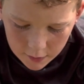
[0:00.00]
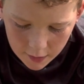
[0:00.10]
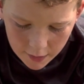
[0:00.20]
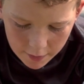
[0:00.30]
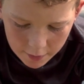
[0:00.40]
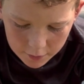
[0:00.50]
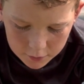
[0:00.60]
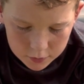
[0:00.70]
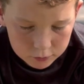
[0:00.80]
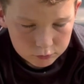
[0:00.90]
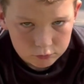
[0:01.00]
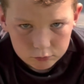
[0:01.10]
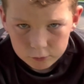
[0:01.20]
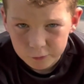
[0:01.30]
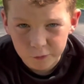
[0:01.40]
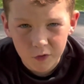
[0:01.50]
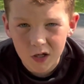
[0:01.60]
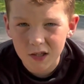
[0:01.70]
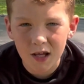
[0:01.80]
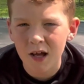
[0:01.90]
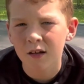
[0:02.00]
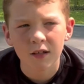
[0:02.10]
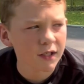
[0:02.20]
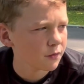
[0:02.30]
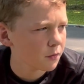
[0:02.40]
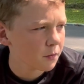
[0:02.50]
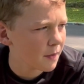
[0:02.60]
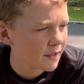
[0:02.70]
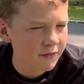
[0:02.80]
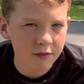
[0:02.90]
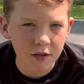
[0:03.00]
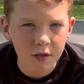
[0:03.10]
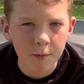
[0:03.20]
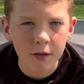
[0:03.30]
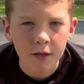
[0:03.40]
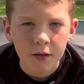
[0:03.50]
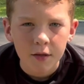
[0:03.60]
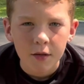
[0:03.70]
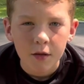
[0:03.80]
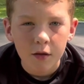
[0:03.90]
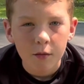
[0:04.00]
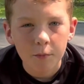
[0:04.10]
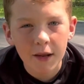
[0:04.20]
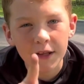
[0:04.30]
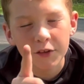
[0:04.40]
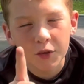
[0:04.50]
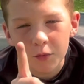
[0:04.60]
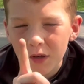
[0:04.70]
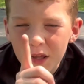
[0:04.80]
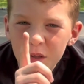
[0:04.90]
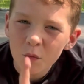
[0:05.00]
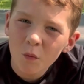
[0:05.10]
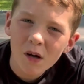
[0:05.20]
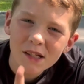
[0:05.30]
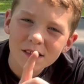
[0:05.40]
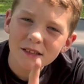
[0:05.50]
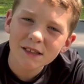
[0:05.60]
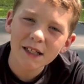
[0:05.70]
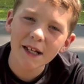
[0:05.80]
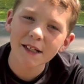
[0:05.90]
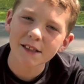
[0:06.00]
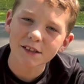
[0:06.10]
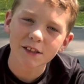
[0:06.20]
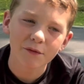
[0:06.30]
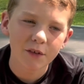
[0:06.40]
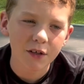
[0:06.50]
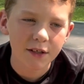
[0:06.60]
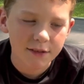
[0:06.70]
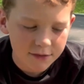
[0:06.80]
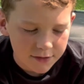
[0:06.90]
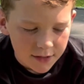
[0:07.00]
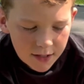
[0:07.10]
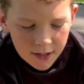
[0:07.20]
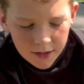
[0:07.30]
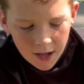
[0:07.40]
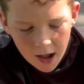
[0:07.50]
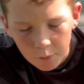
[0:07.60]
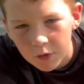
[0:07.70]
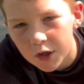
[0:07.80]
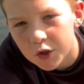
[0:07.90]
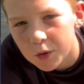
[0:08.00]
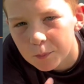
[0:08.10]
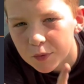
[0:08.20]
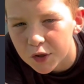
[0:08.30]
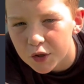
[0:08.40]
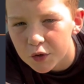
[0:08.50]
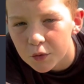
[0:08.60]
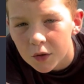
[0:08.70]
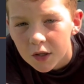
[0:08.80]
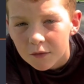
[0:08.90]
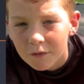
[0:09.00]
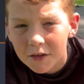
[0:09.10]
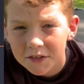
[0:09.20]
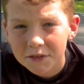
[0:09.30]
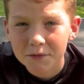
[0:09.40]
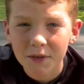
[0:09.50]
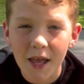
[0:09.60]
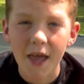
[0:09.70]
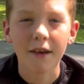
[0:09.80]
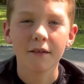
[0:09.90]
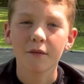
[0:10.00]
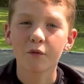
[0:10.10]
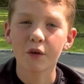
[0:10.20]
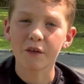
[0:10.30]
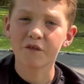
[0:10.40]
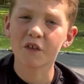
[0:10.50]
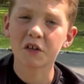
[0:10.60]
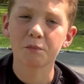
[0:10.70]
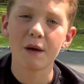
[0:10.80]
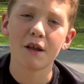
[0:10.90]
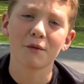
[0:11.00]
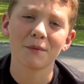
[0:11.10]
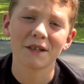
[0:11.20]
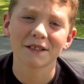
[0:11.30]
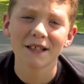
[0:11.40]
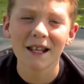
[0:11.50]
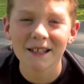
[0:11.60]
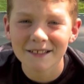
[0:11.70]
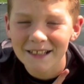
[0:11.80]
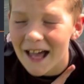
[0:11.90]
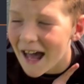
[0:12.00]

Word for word: and voila, it will make the tournament. But I do want to do one change if there is. I want to do blue versus red for the first battle because that is